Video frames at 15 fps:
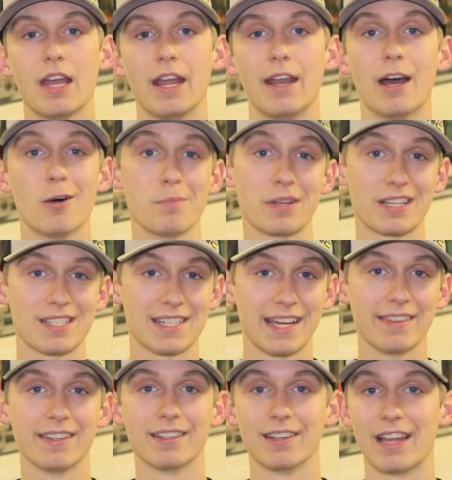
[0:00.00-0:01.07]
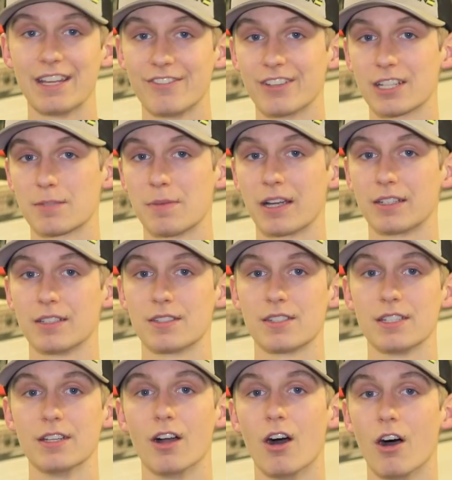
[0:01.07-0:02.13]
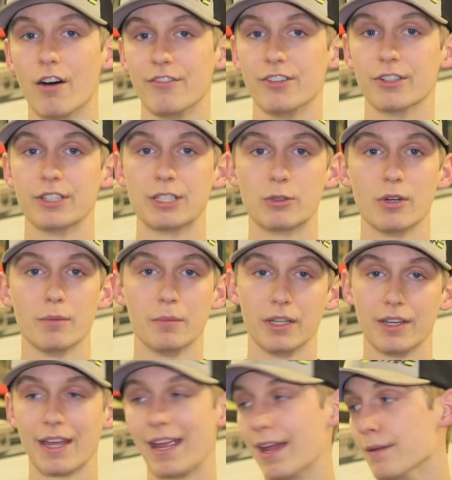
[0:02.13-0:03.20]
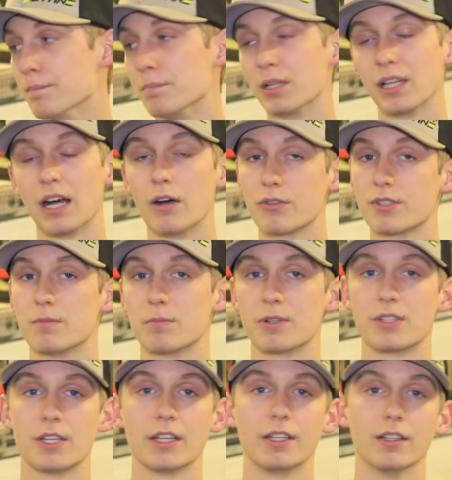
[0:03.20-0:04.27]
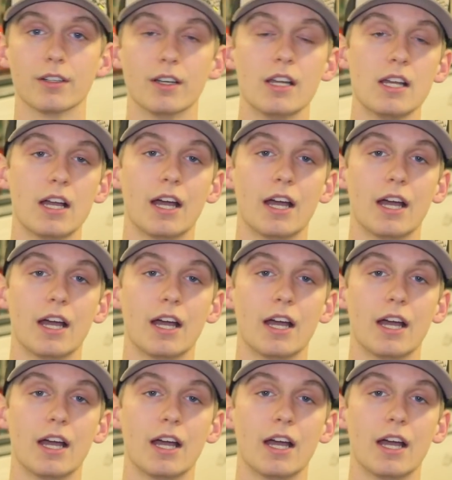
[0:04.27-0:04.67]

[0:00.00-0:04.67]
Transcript: and help extend the life expectancy of your equipment and plows in particular.